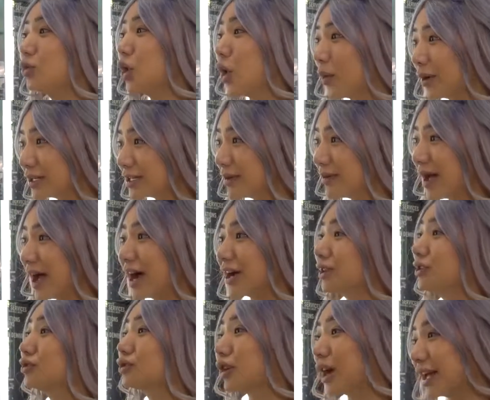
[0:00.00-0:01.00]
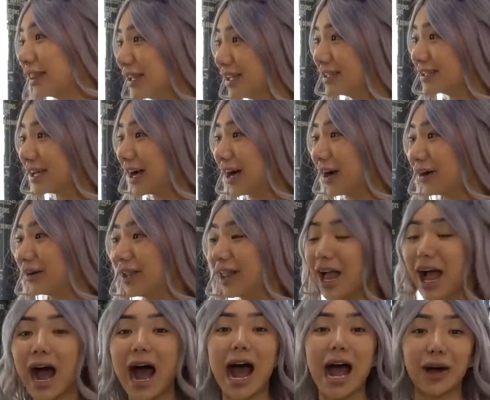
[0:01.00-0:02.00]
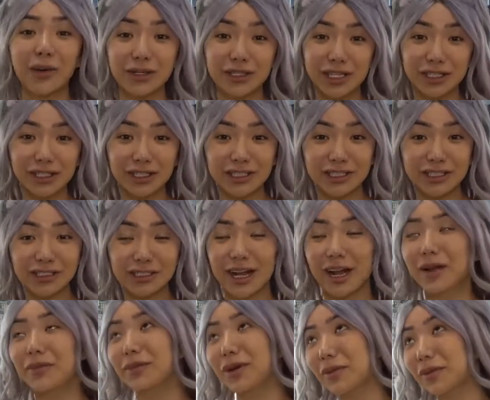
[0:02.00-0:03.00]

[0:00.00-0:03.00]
you go into MAC, you try things out. I was such a, I